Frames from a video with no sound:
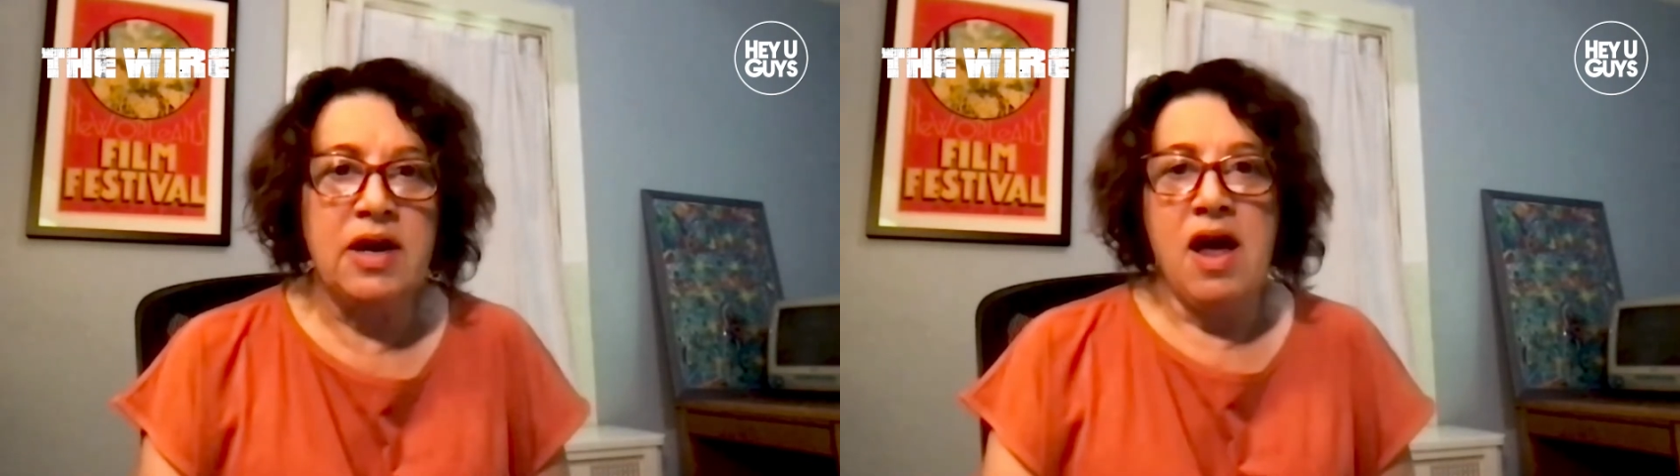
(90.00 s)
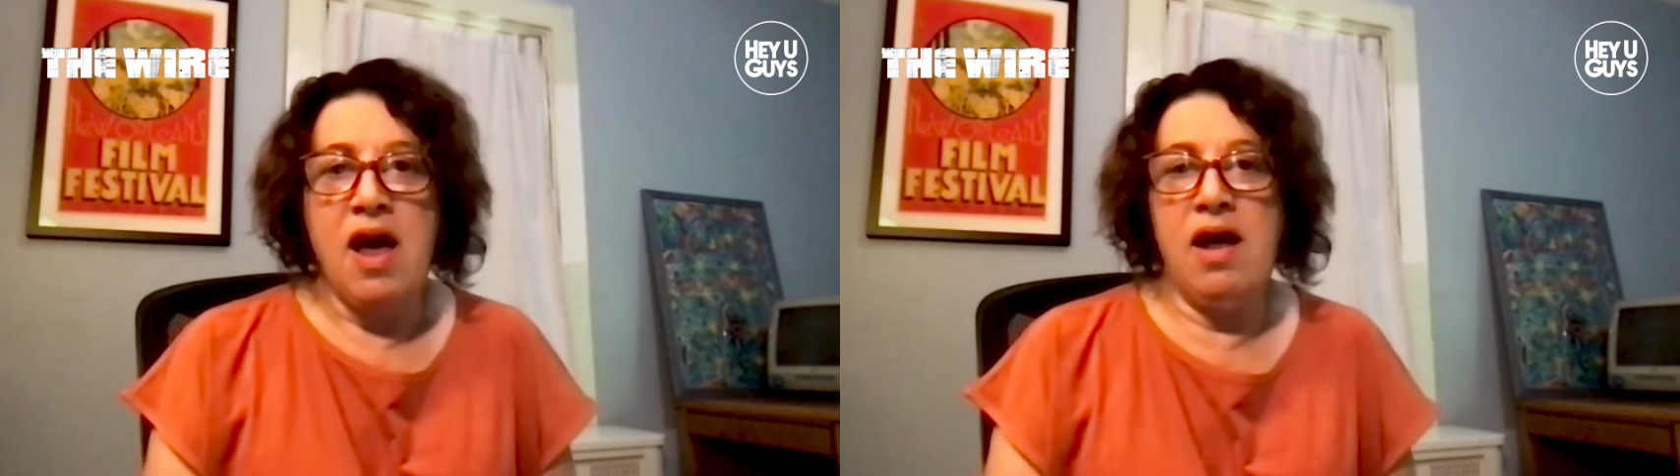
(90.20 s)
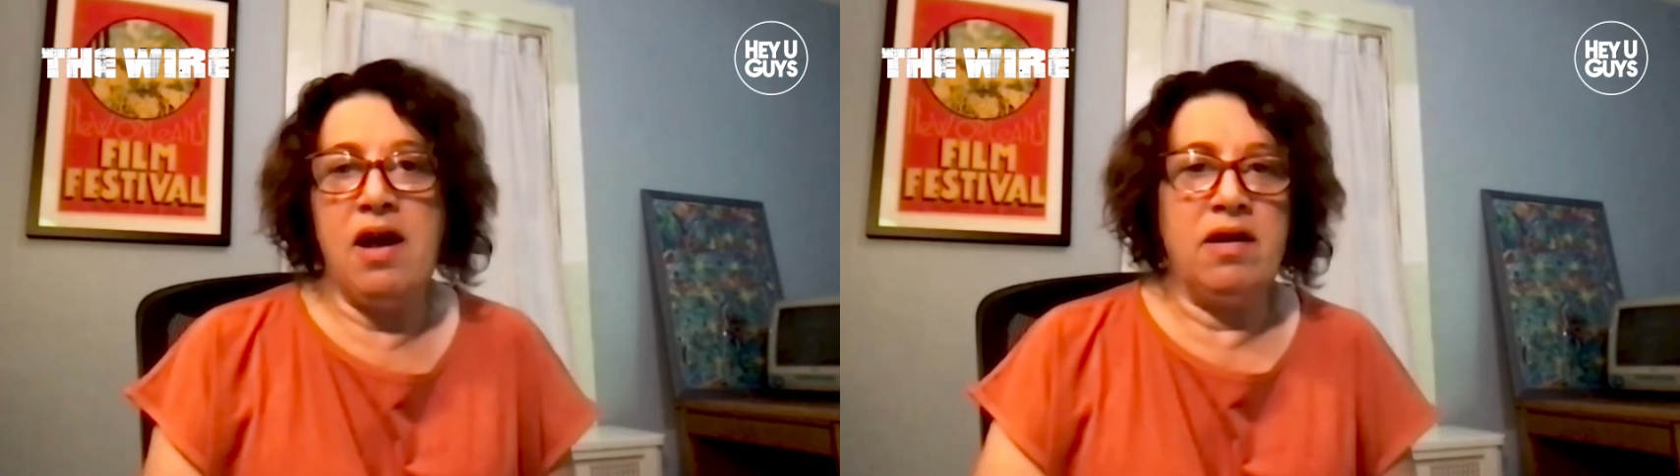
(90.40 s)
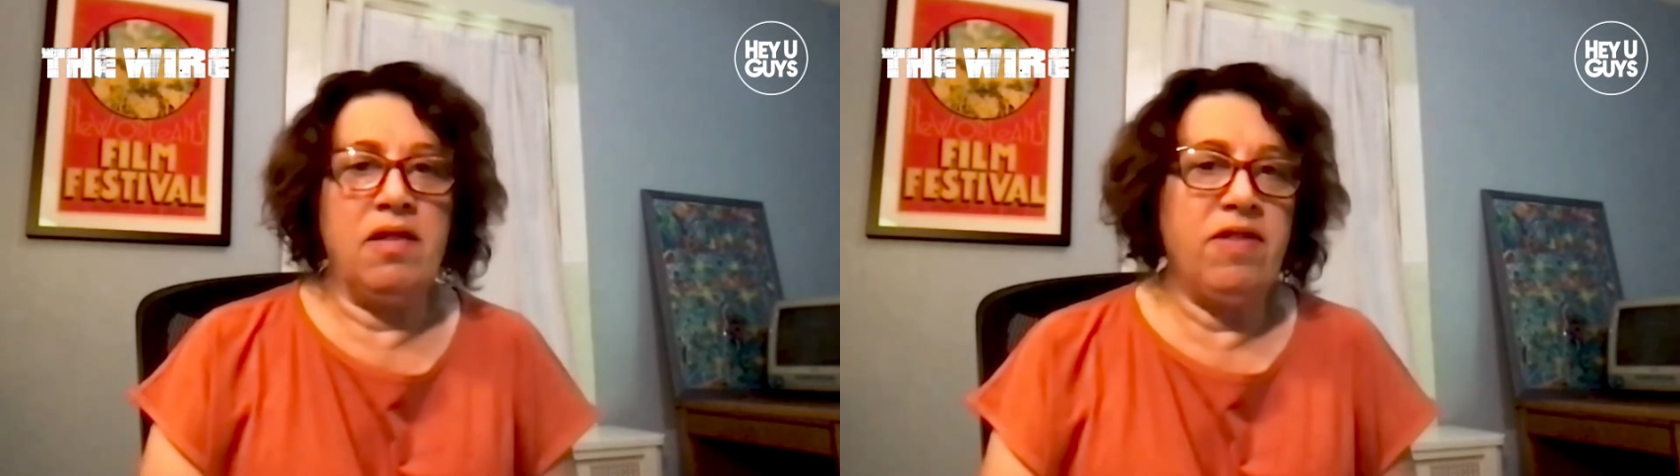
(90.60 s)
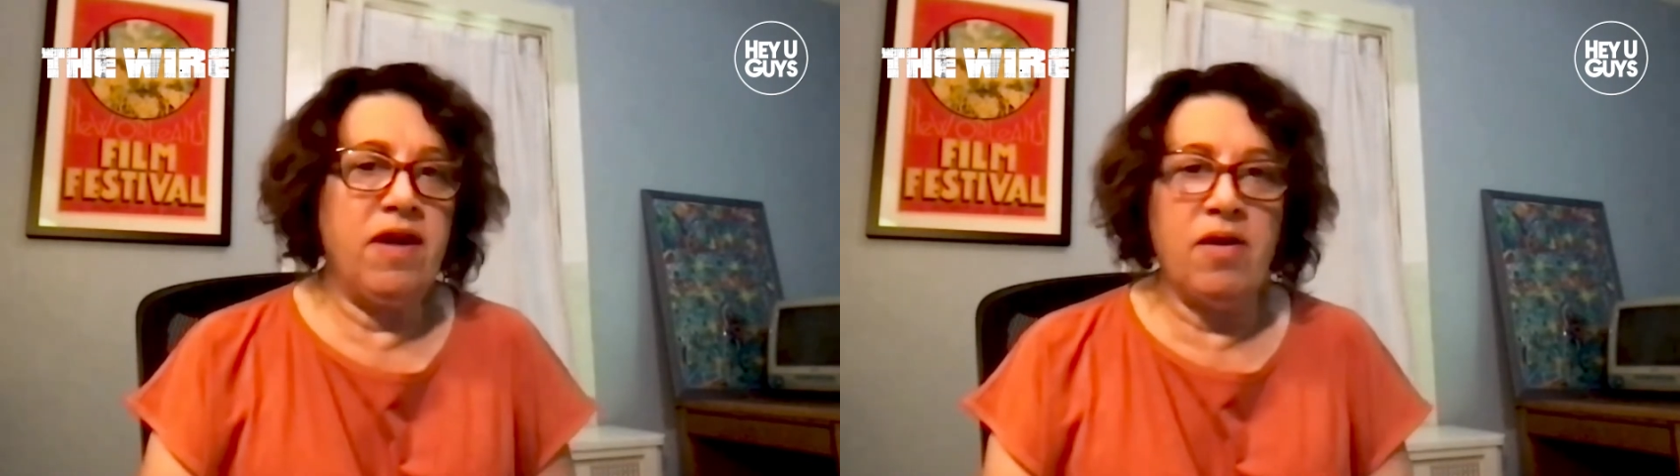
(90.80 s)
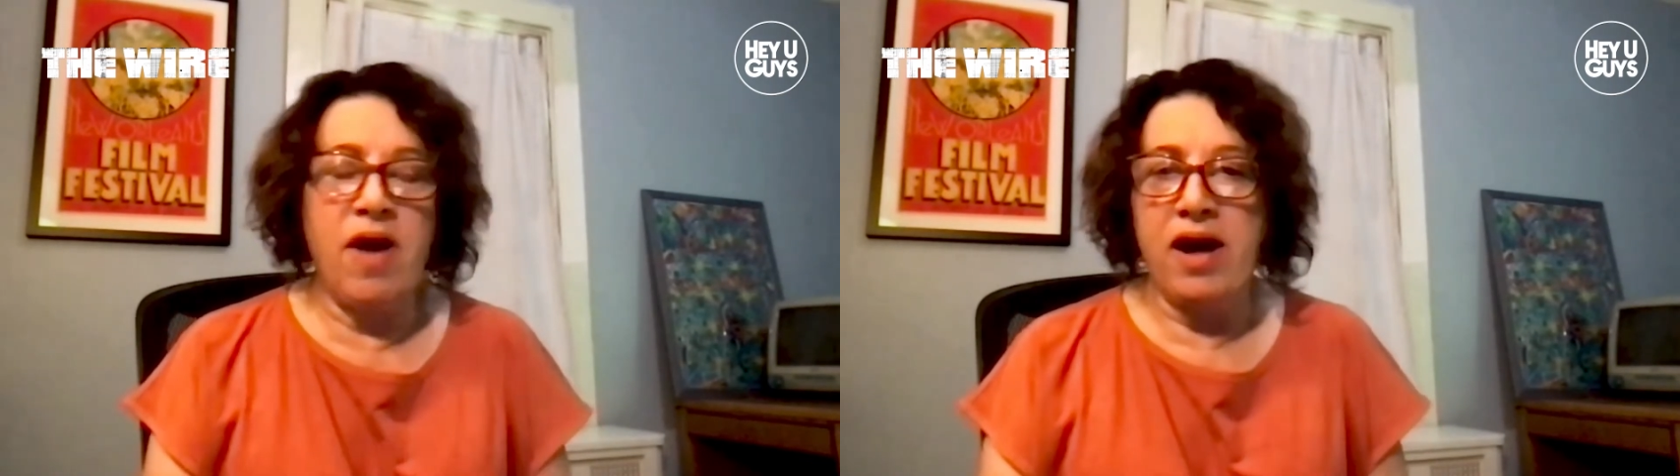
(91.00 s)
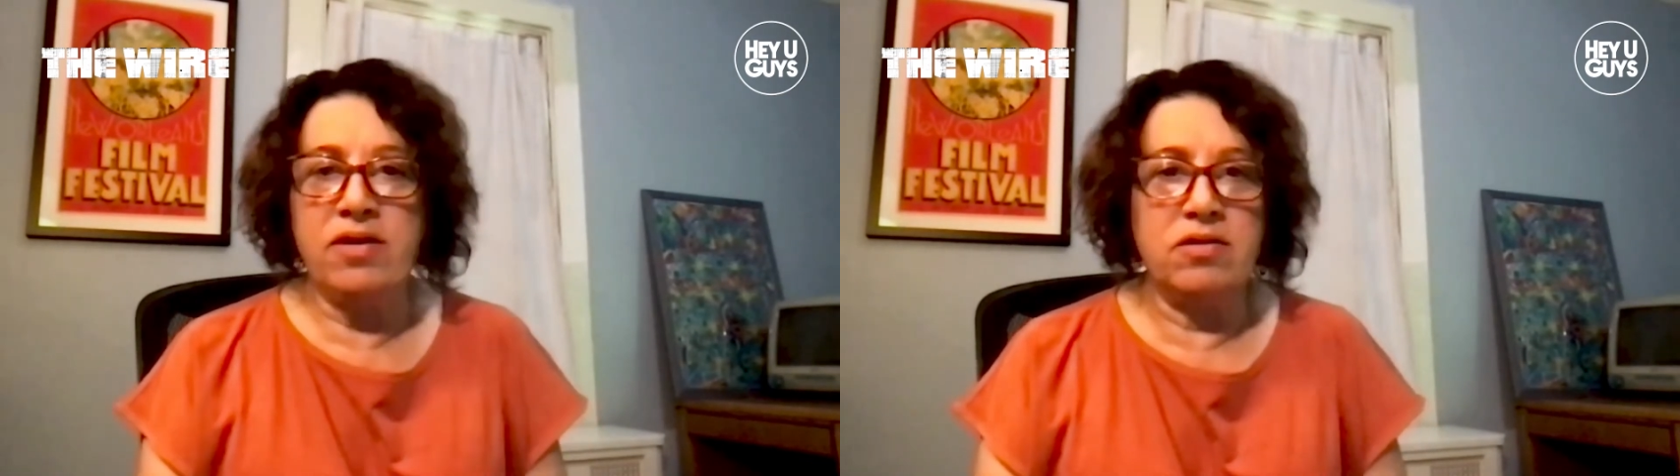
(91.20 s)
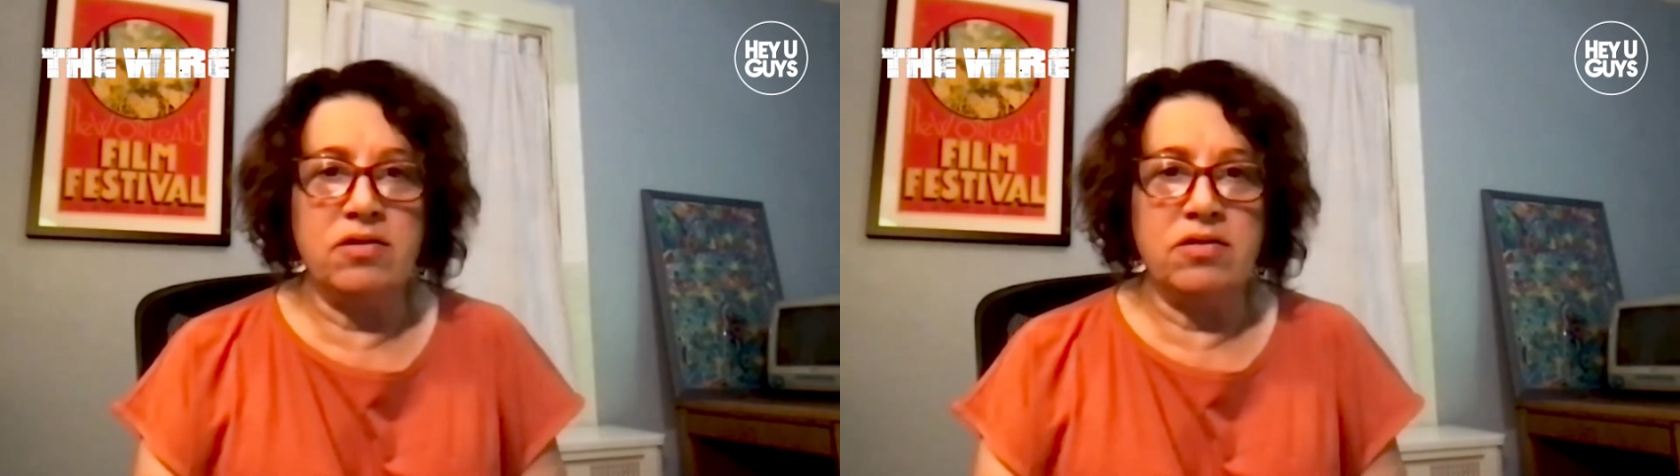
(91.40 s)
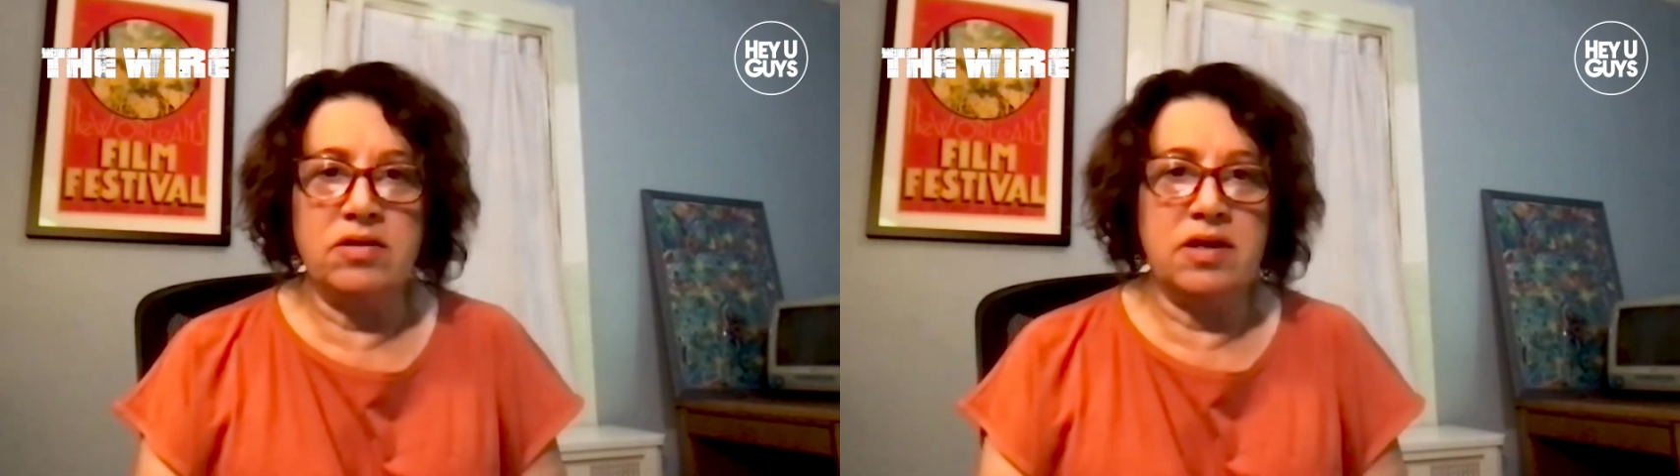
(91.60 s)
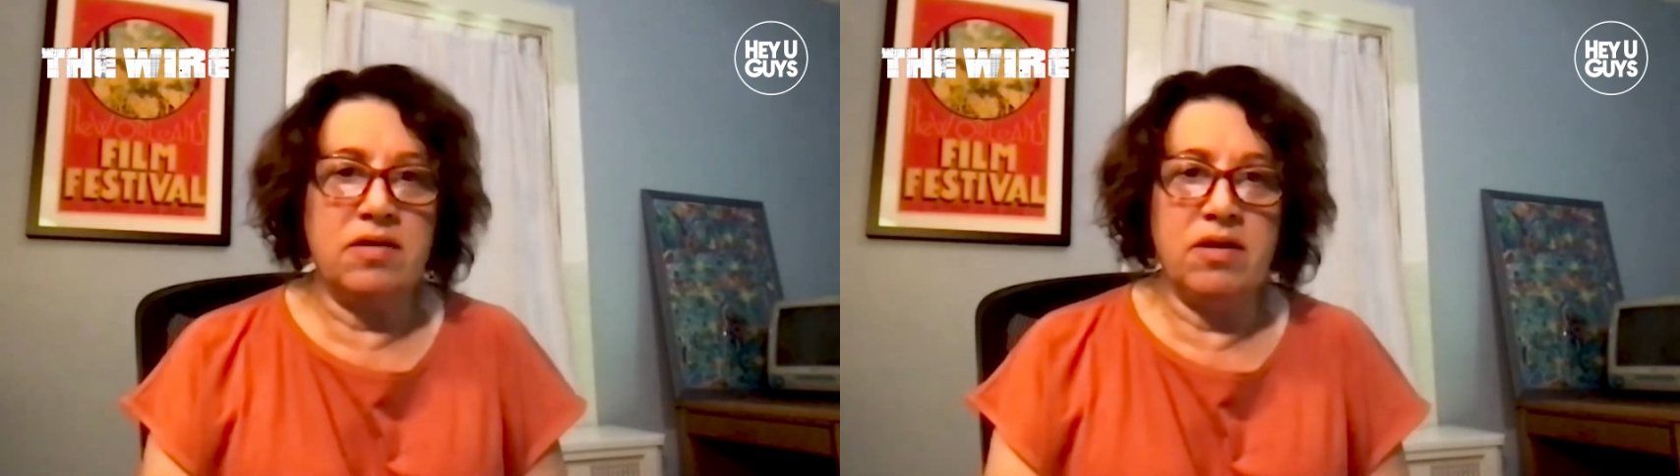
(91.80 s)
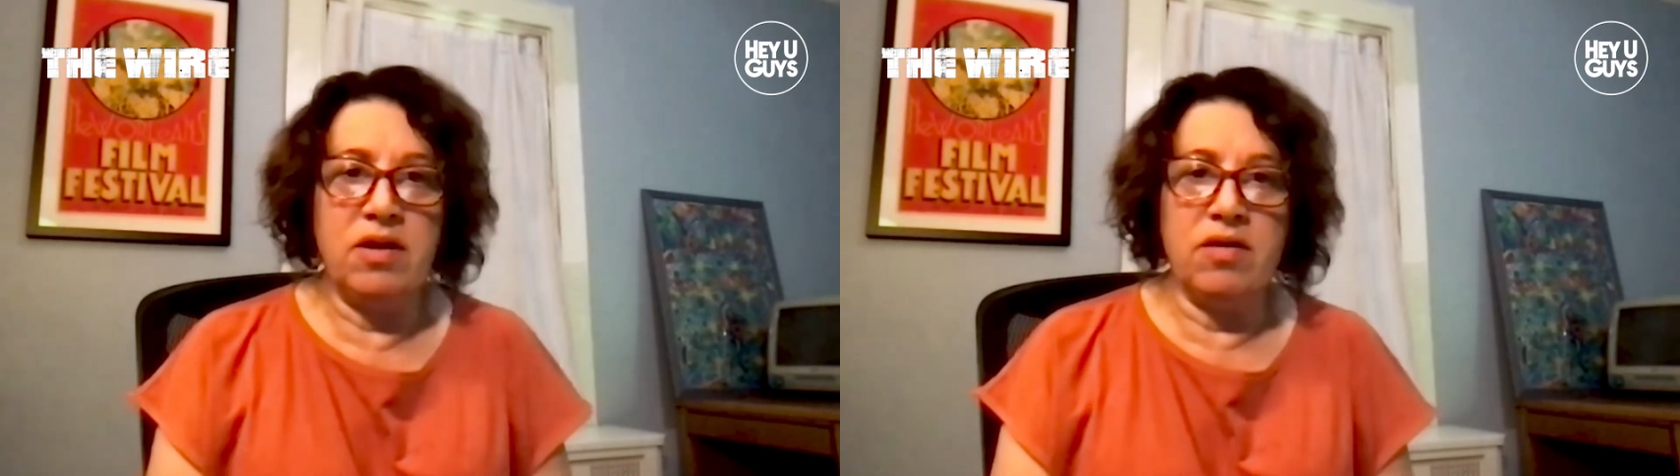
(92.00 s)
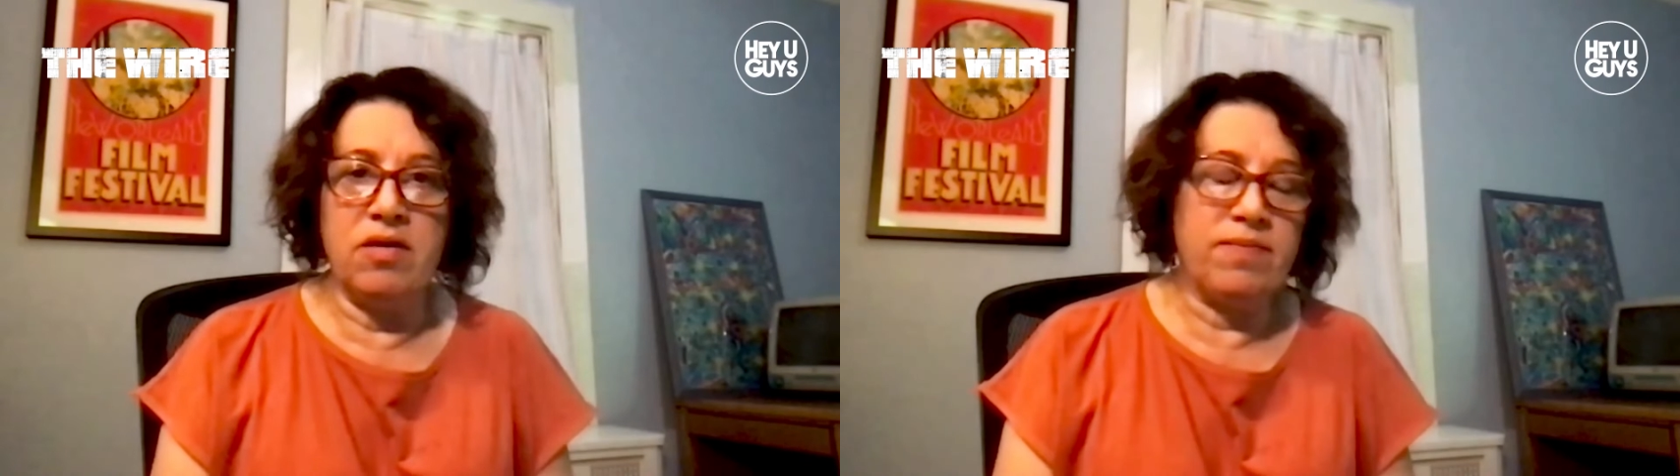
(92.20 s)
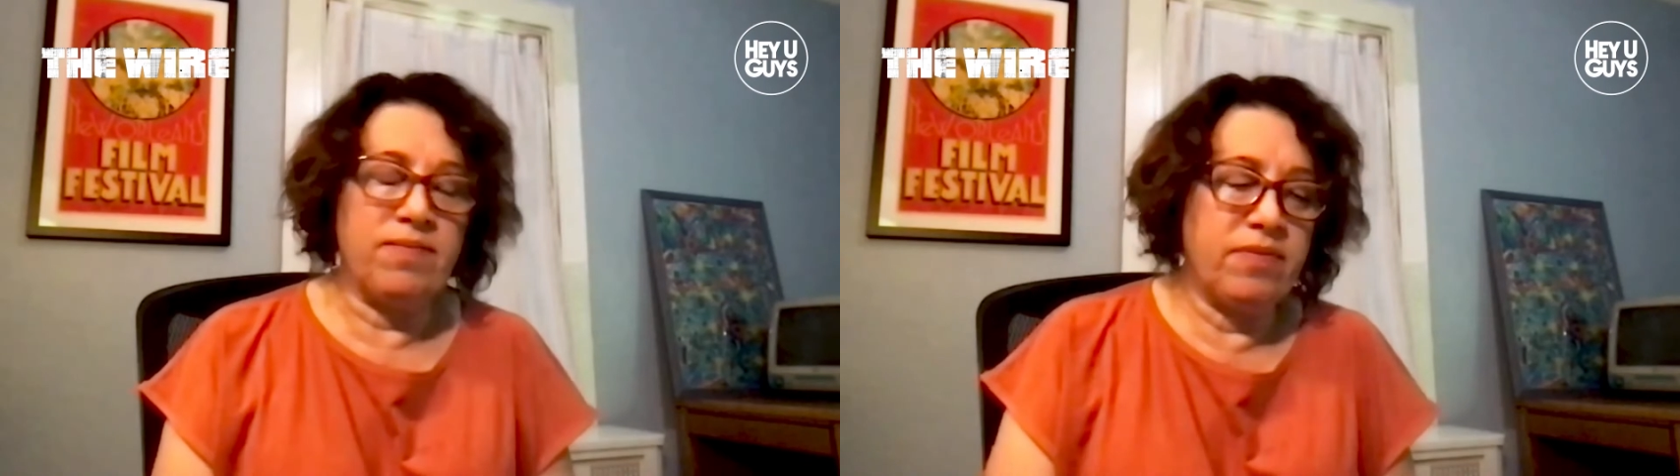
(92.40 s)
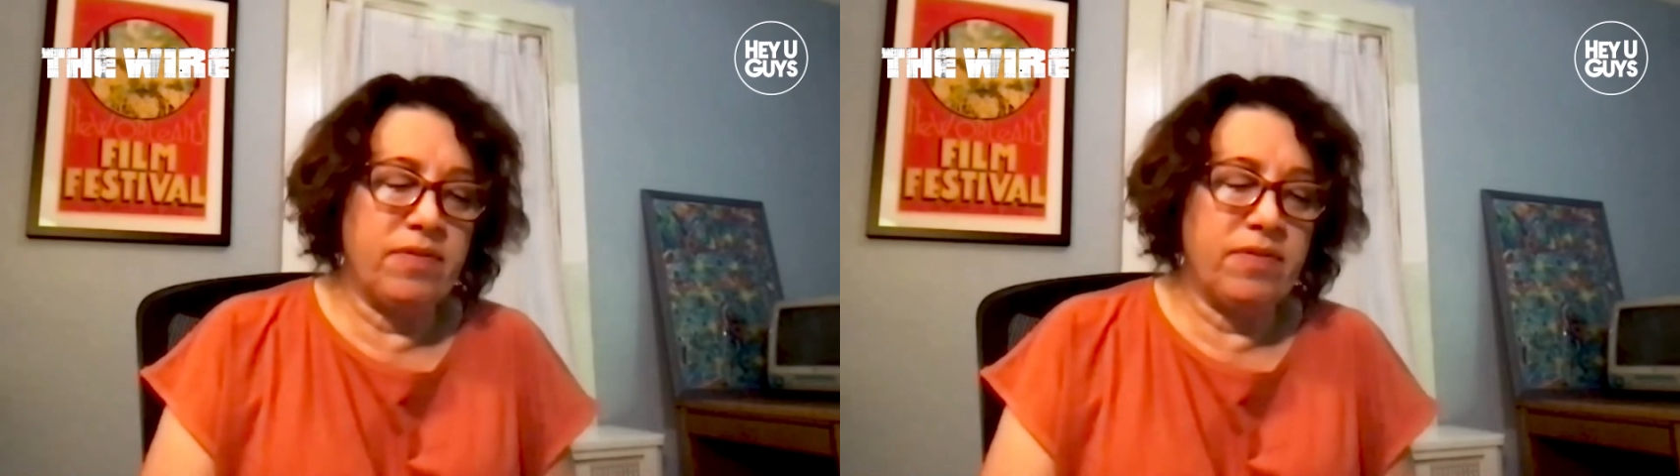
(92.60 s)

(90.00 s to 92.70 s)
and theater actors, and, you know,